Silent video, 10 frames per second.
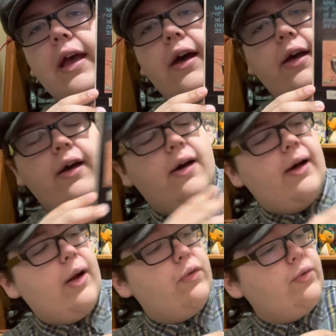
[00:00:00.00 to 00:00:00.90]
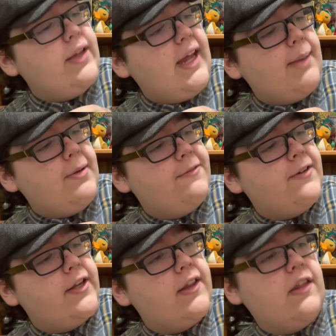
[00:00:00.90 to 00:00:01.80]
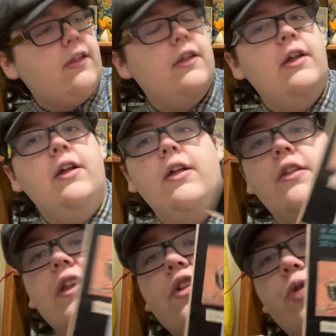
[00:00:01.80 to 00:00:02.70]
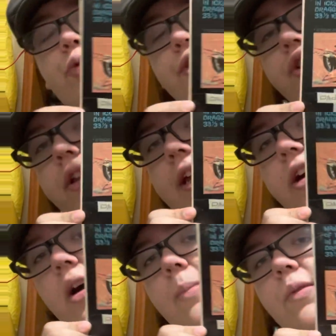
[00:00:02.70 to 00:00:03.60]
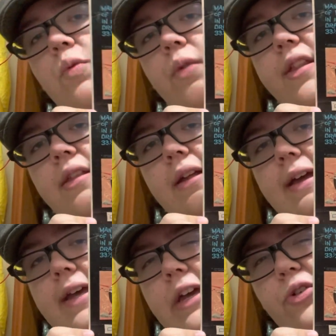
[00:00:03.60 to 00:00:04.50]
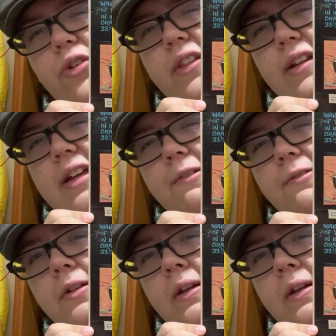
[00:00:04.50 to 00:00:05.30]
I was really happy to find this. This originally comes with a inner sleeve